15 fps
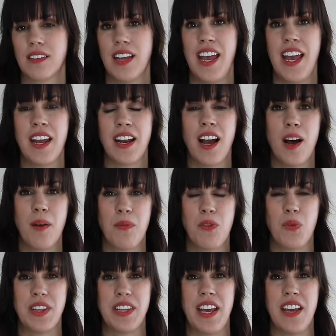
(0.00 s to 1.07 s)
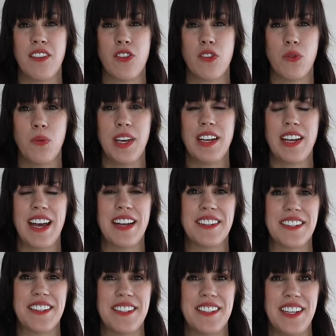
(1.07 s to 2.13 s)
It comes with a sweet and
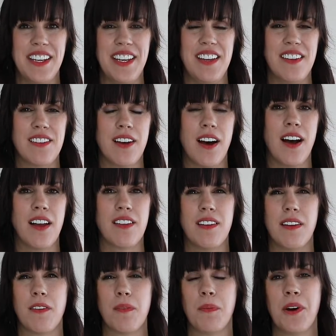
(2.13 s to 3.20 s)
sticky sauce that is